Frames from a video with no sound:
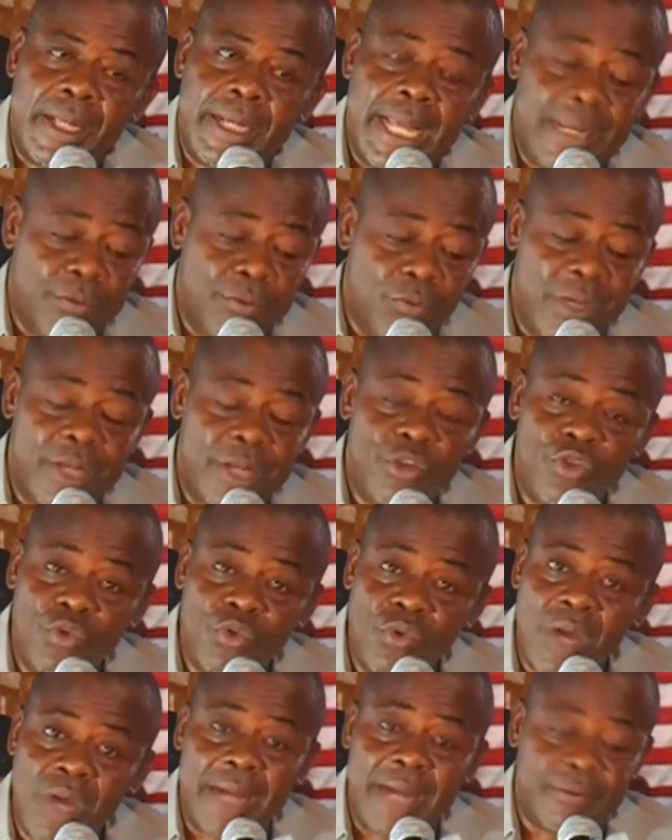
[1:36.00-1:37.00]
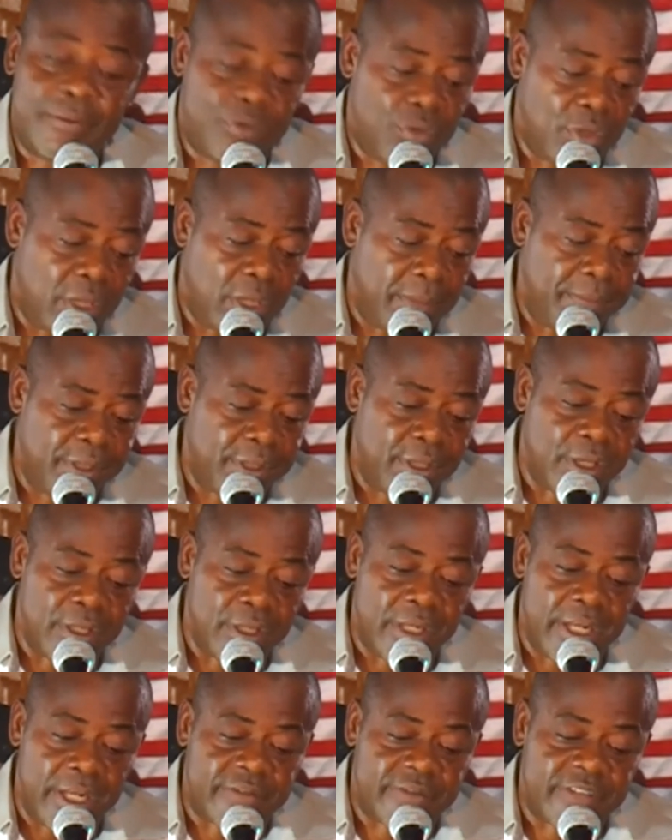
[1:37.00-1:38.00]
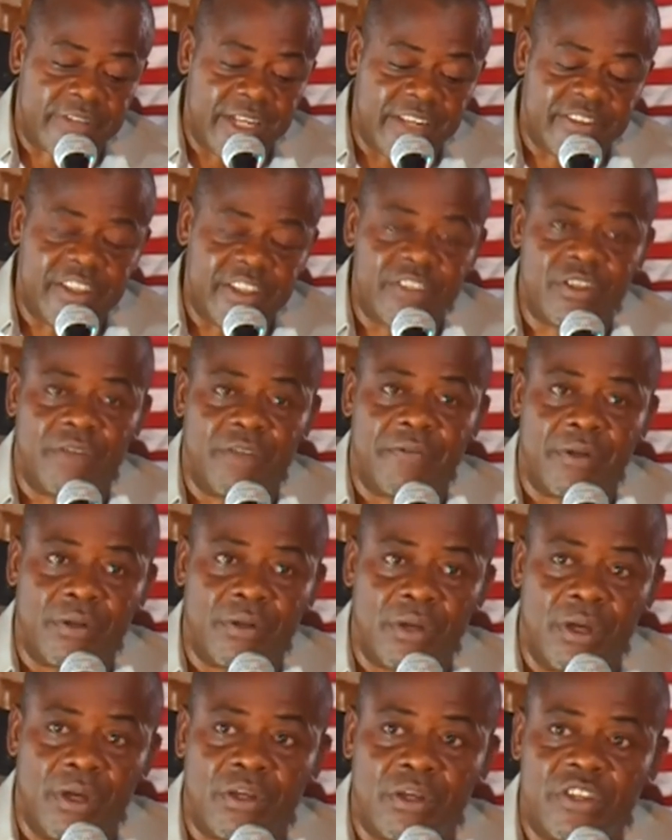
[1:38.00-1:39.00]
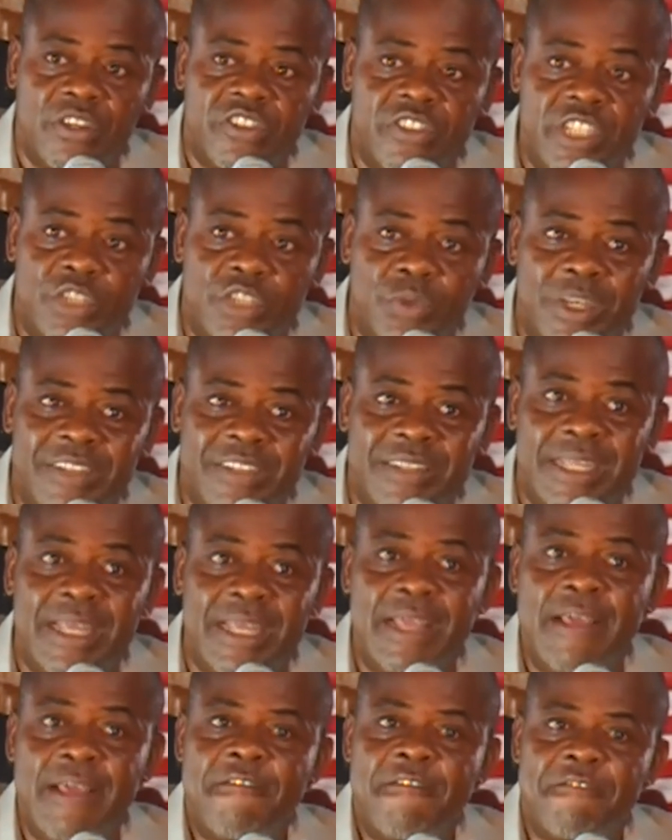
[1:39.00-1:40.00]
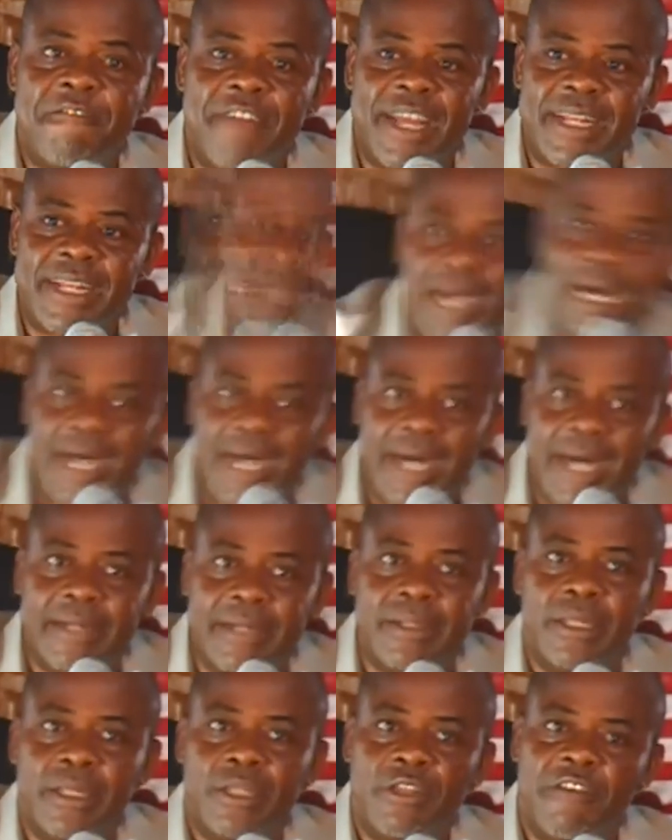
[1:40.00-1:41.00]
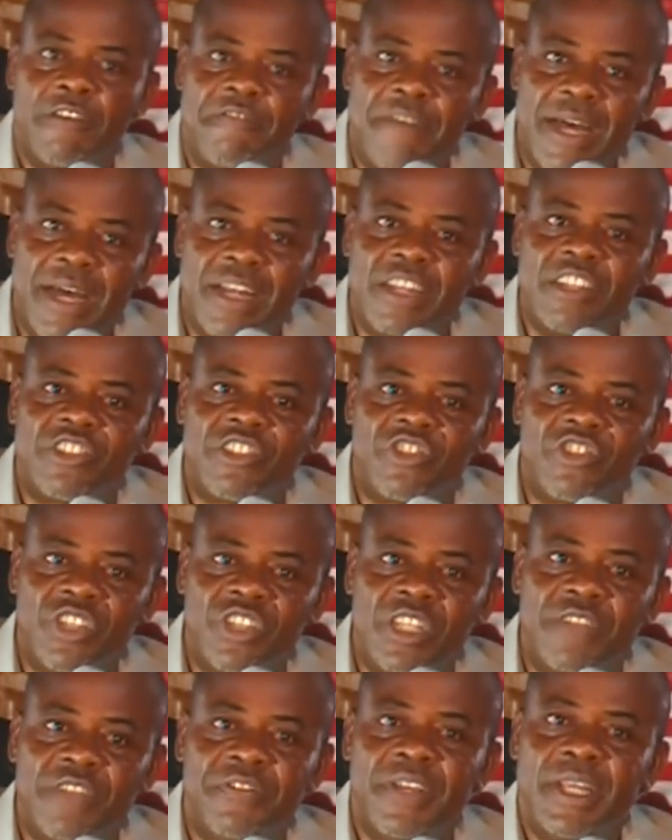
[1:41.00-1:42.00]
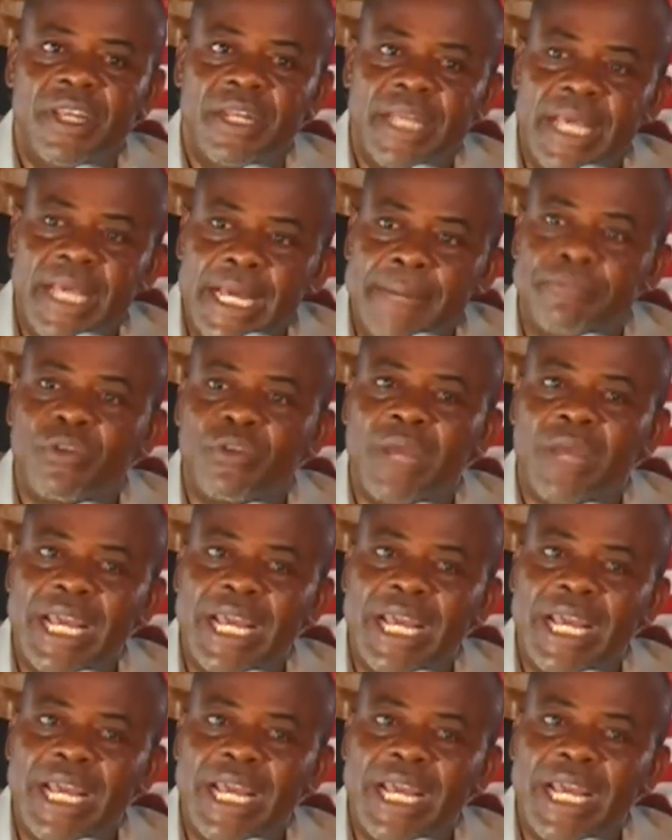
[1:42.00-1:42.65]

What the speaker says: But when you are, the citizens of a constituency fight hard, your father is chief, they help to